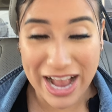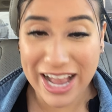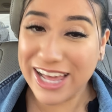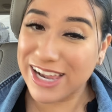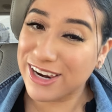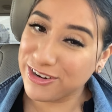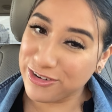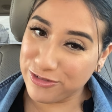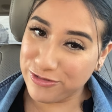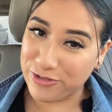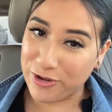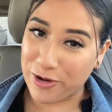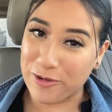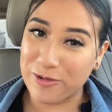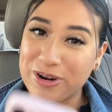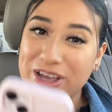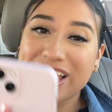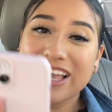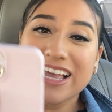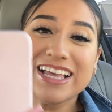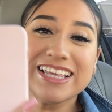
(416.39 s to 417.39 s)
I got a new
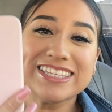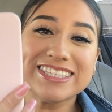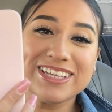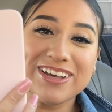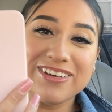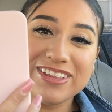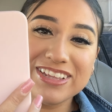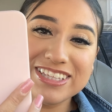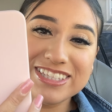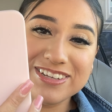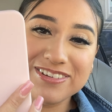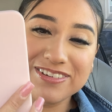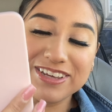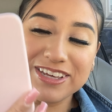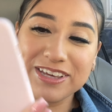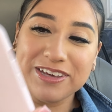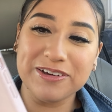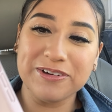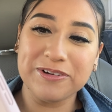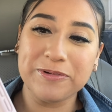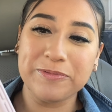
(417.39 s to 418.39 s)
phone, so it's so
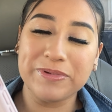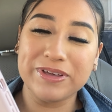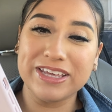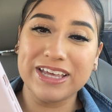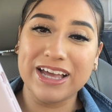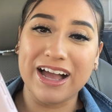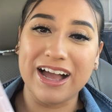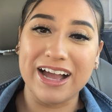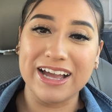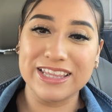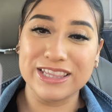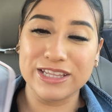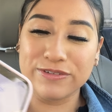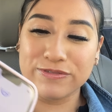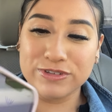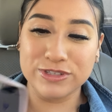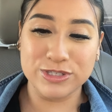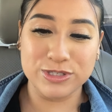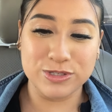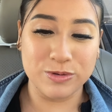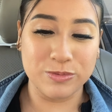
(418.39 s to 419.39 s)
cute. But yeah, I love
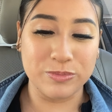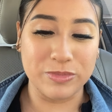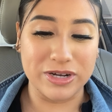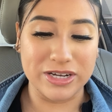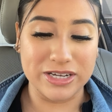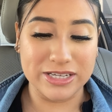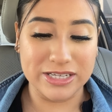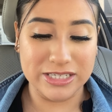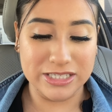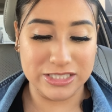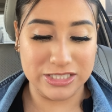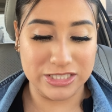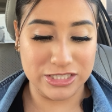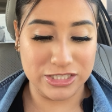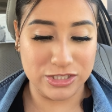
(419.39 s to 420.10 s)
it so much.